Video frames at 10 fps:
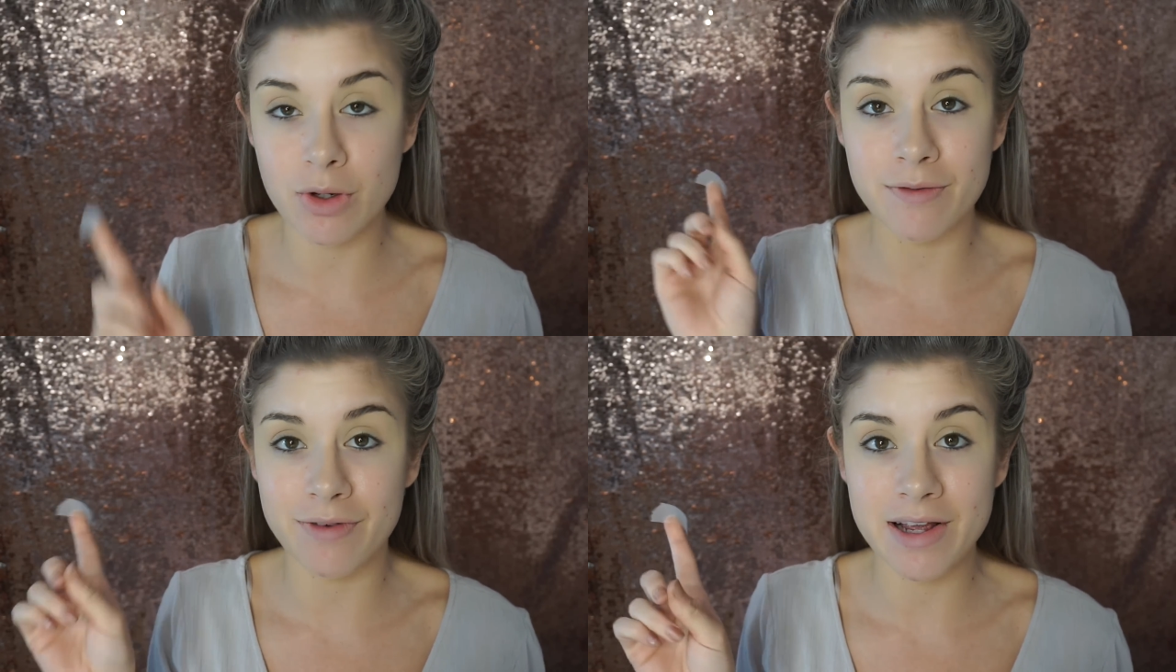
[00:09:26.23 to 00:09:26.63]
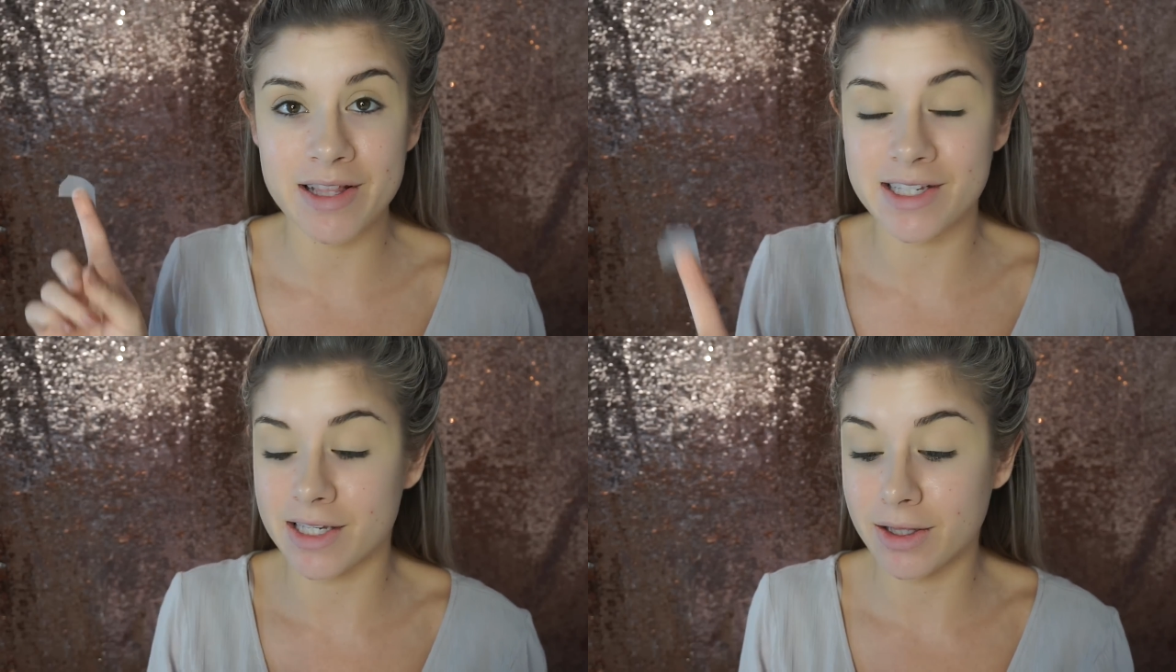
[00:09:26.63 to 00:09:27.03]
You can
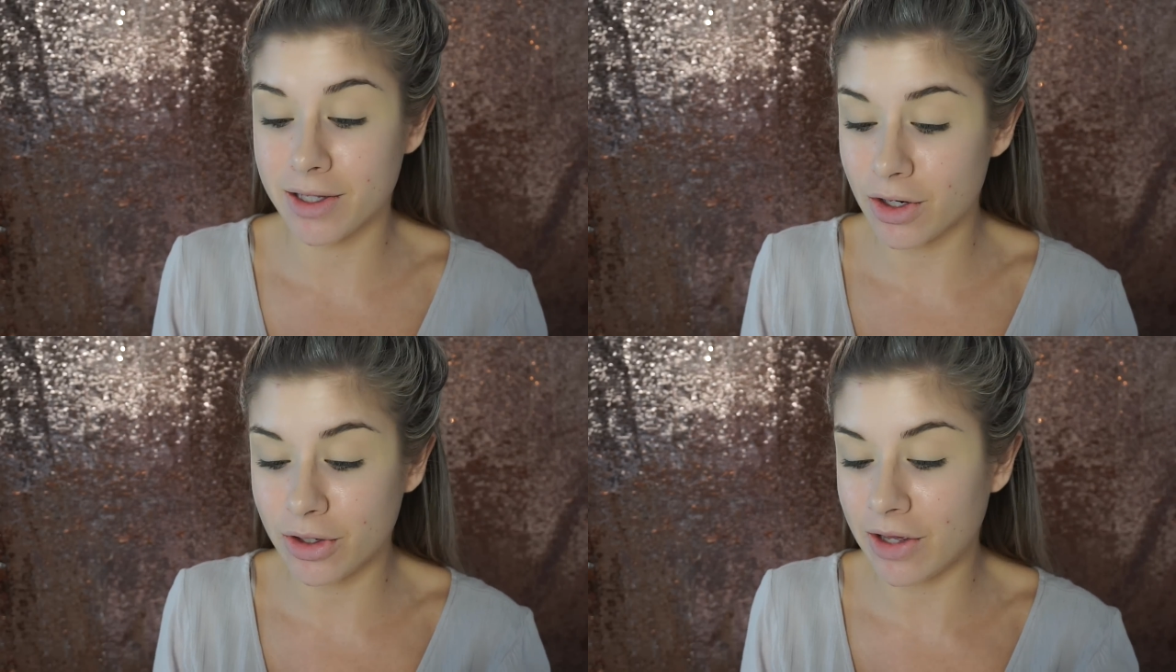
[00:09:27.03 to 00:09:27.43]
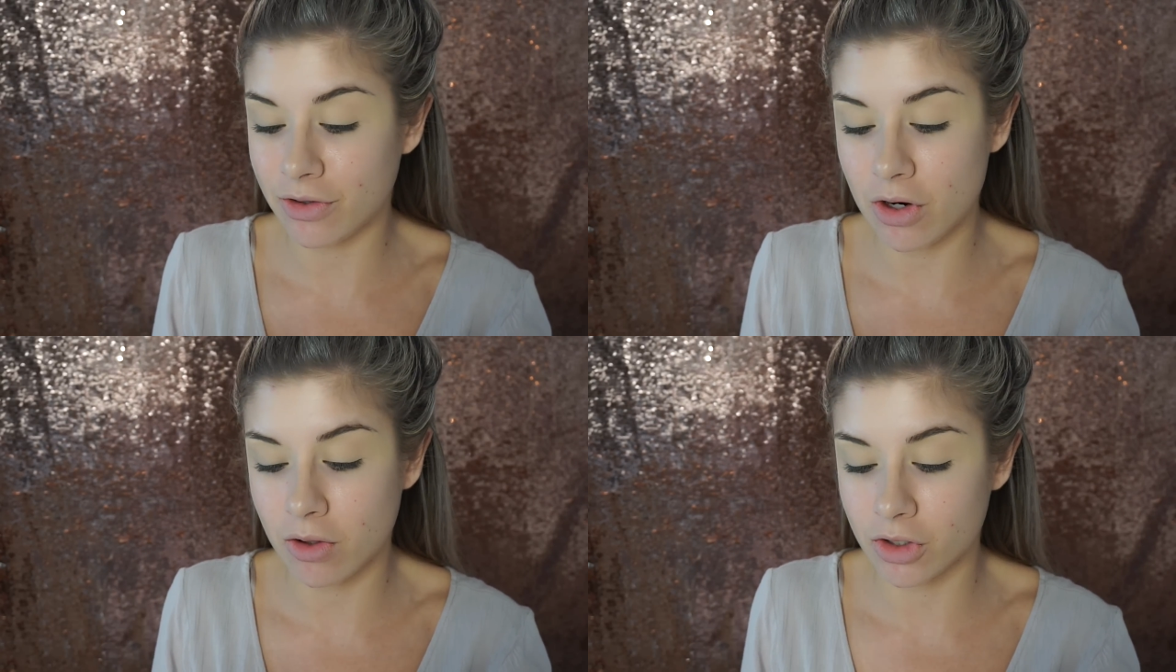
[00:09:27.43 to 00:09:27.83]
find this literally at
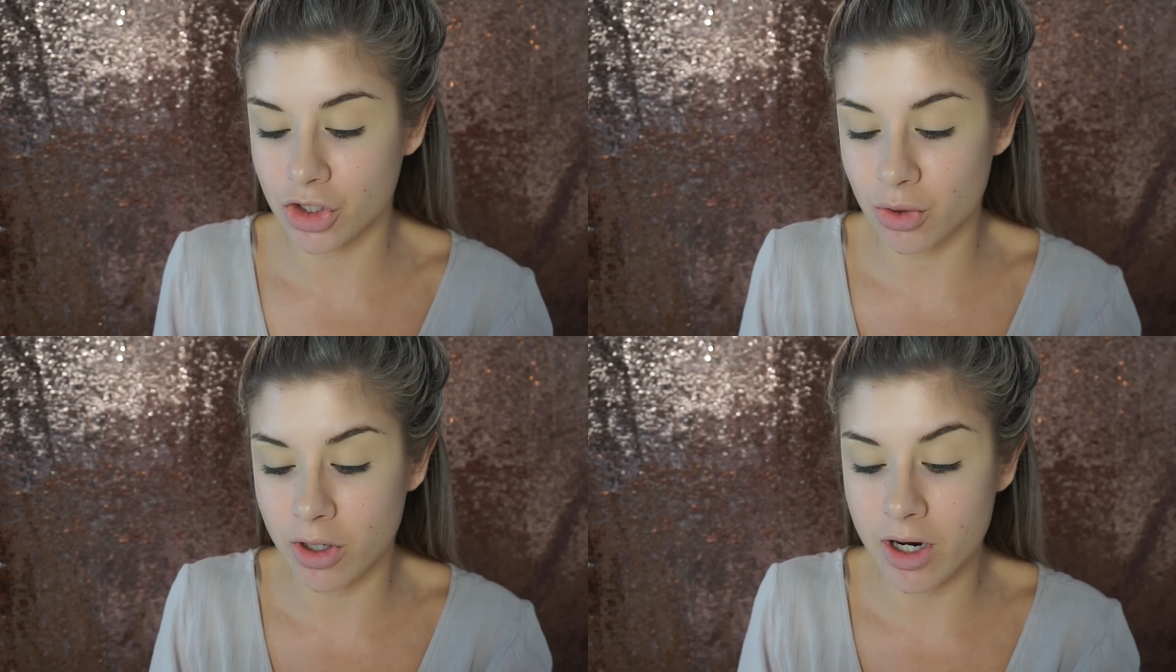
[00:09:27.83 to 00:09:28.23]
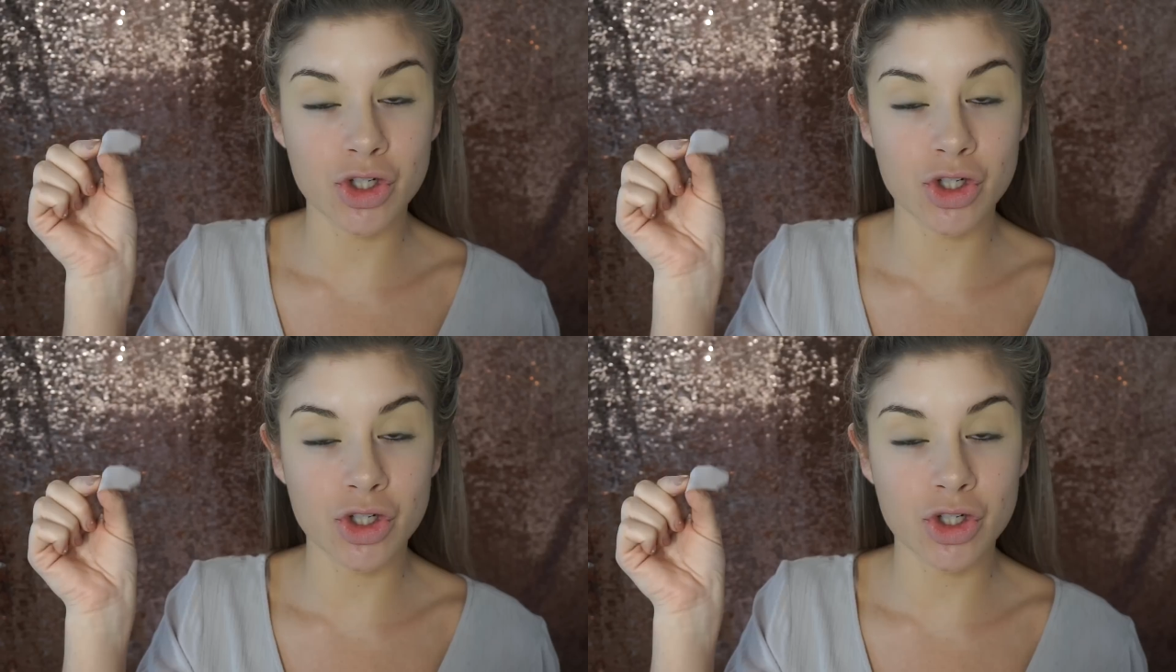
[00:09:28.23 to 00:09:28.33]
the dollar store.